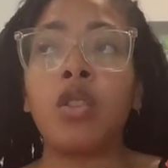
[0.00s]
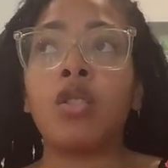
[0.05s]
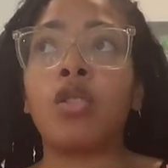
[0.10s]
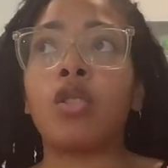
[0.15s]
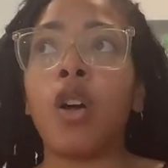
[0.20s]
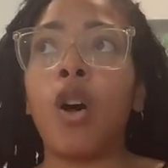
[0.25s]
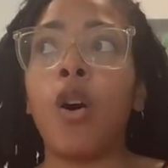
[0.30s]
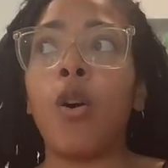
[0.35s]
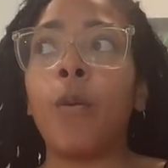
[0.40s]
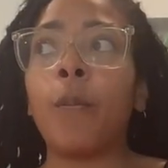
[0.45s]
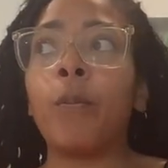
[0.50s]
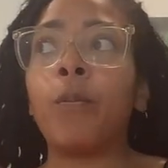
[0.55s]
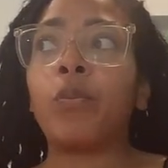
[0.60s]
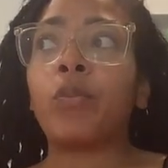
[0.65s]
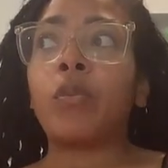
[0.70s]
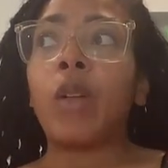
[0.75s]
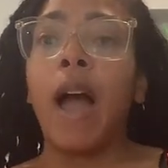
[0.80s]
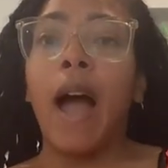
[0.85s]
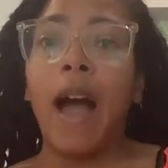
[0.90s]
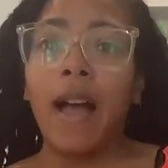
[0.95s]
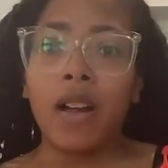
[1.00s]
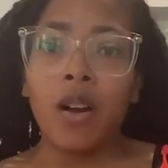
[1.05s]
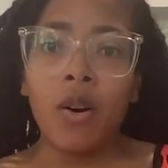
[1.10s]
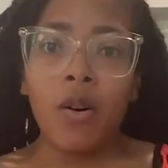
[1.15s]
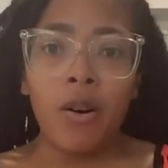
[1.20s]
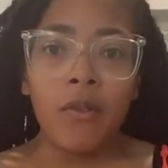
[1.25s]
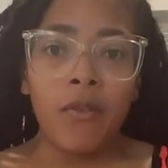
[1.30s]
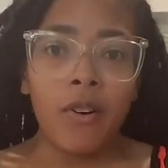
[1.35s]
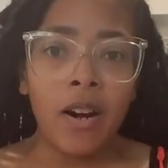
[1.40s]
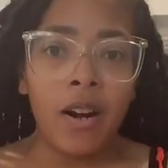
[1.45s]
So I
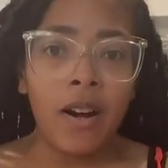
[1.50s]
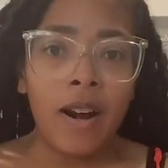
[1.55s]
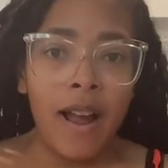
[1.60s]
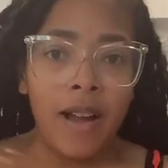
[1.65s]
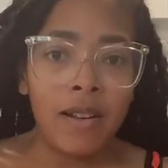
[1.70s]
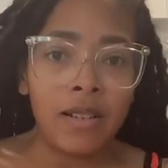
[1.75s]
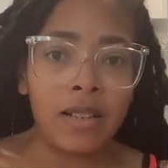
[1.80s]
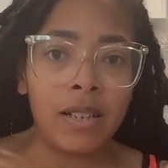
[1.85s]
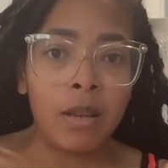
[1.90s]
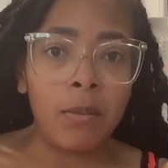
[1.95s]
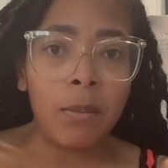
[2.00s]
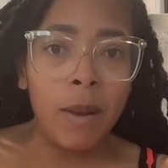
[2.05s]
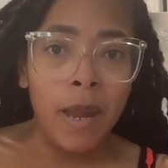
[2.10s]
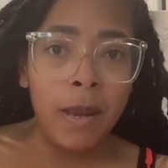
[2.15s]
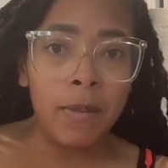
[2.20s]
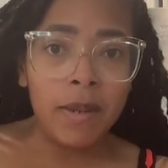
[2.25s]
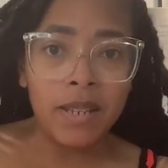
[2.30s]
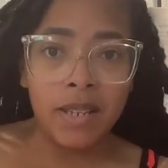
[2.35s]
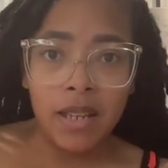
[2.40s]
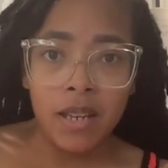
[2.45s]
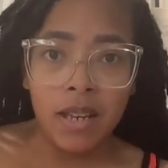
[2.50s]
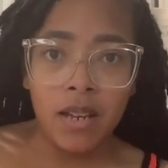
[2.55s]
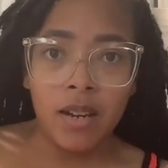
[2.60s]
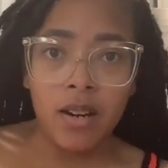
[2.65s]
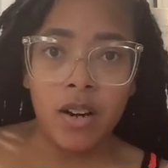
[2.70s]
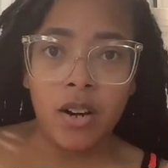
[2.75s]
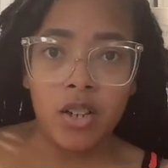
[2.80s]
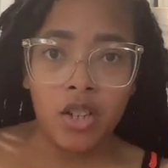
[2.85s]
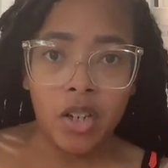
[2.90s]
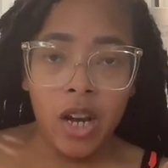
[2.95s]
go over her house to
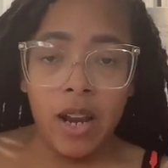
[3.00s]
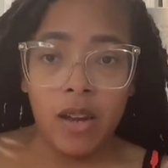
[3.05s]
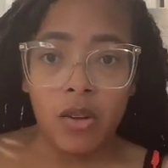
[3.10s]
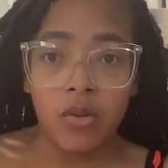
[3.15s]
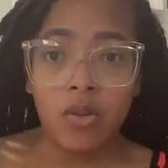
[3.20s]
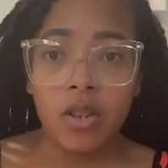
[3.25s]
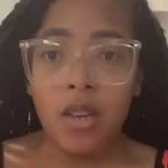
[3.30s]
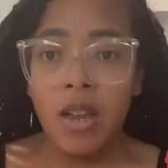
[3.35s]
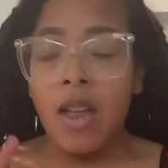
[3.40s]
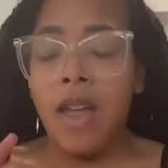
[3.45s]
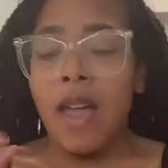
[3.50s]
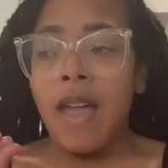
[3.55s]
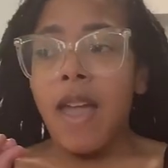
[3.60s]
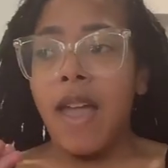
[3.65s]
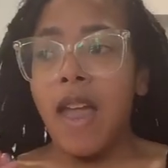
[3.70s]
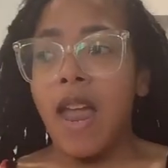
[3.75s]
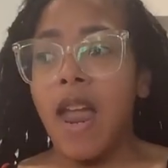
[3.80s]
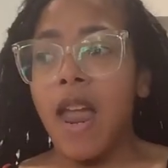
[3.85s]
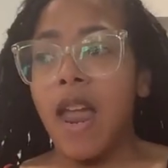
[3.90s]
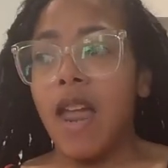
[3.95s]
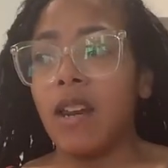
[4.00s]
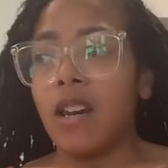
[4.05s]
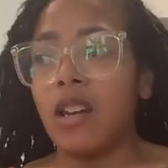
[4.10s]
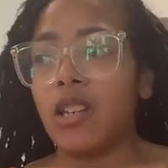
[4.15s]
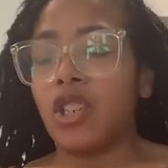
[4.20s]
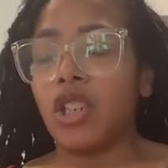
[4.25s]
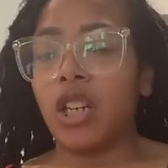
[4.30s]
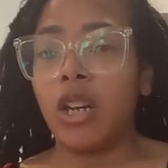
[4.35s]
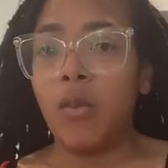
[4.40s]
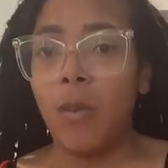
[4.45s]
babysit her child,
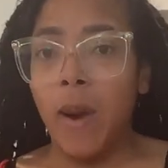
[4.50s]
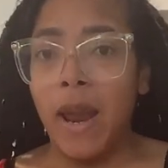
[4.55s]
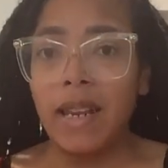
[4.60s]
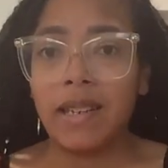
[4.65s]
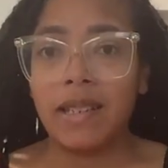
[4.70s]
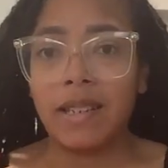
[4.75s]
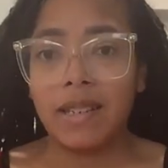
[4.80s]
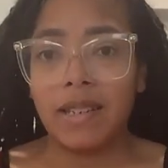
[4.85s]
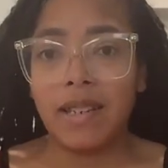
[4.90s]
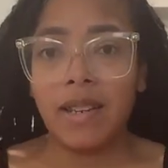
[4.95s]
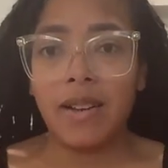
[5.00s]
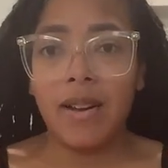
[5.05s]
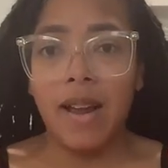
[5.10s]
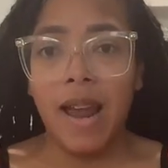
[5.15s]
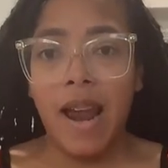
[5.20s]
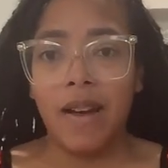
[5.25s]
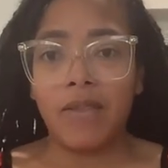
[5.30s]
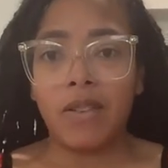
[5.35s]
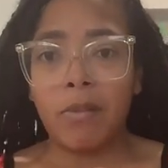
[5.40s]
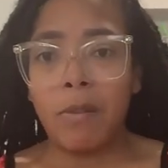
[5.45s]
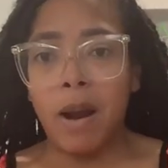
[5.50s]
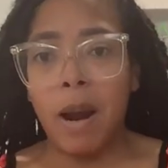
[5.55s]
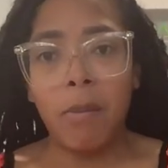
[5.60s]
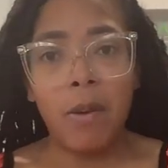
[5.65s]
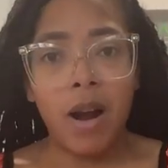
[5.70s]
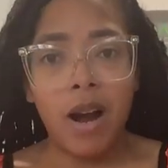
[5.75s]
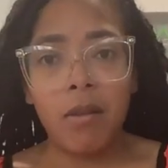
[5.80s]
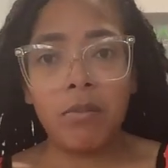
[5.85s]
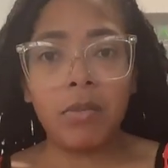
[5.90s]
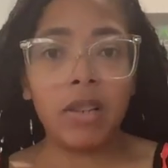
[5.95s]
and she waits until after my
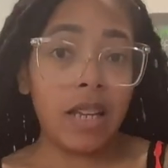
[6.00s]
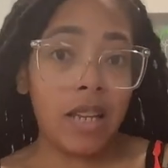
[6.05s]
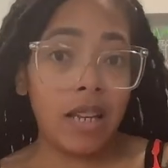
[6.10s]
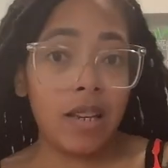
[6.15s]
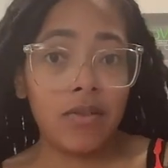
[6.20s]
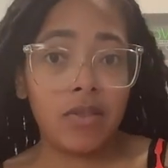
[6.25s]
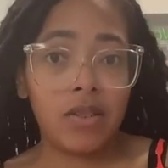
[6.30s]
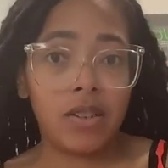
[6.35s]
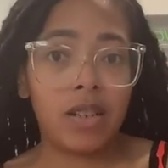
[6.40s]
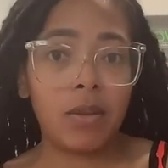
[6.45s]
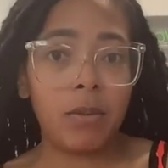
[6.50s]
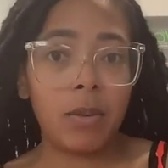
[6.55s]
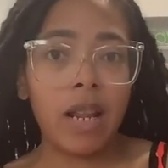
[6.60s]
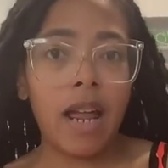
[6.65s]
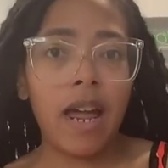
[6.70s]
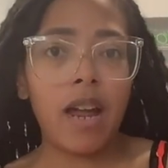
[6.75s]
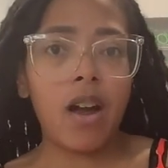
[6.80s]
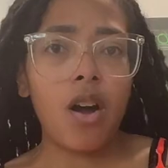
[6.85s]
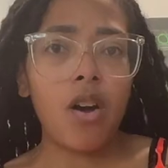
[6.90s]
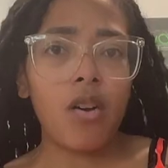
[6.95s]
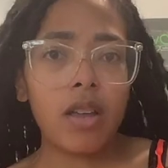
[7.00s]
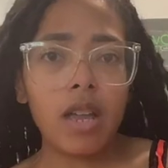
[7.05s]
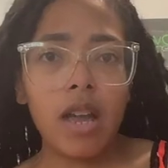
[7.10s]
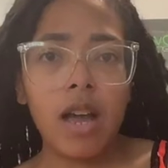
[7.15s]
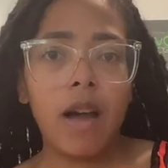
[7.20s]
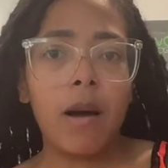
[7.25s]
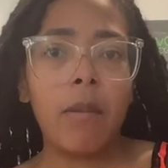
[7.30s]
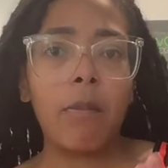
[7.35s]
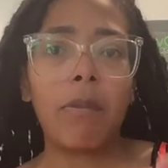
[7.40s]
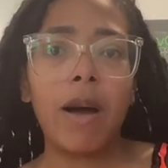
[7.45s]
mom leaves to be like,
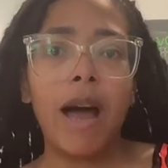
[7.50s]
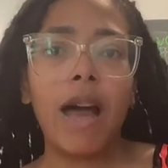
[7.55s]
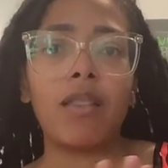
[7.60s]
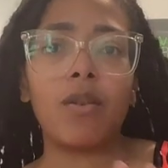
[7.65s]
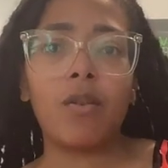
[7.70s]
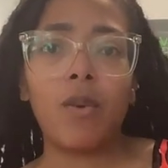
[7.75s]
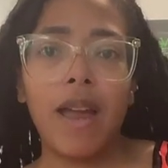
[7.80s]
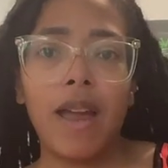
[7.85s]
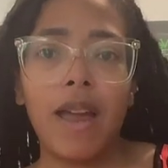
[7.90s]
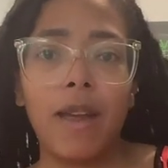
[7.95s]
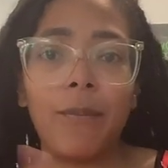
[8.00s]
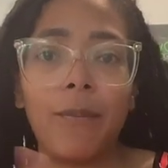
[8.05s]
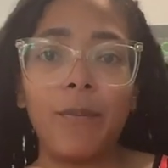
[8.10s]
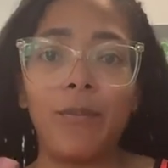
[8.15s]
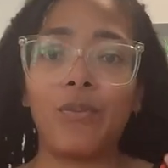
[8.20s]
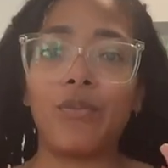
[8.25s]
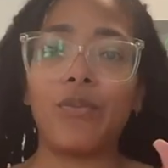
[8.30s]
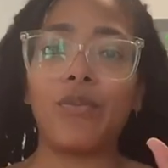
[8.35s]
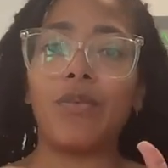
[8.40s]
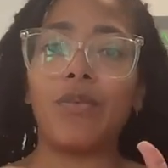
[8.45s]
oh yeah, by the way,